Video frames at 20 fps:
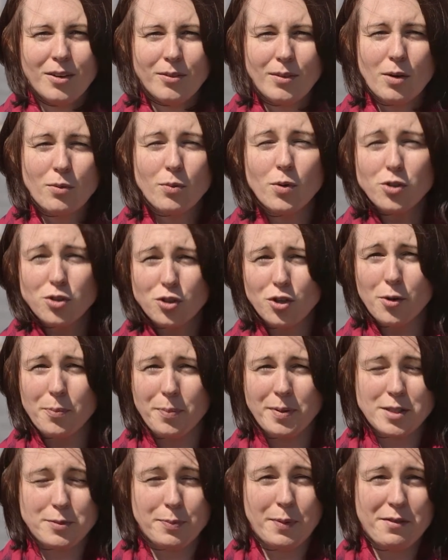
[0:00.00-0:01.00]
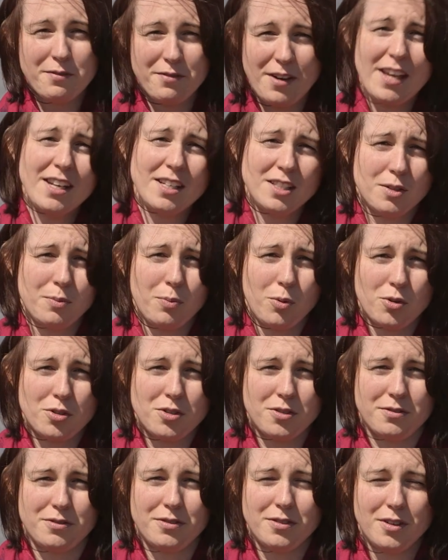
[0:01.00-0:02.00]
Well, Wood Group has been very
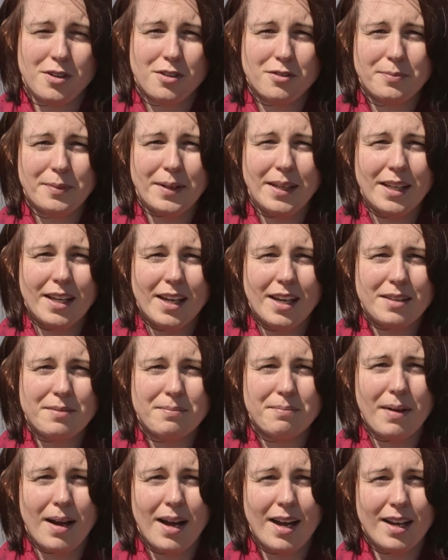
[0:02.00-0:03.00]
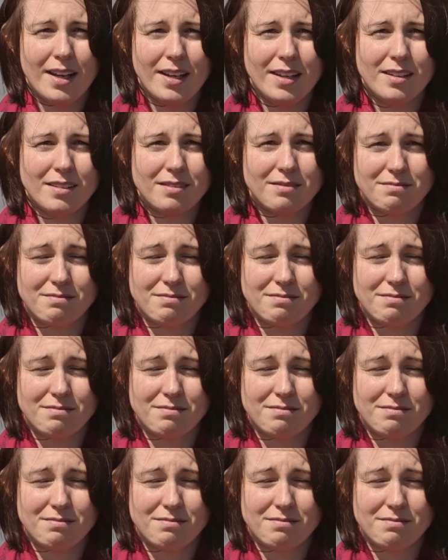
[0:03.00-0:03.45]
supportive of me in my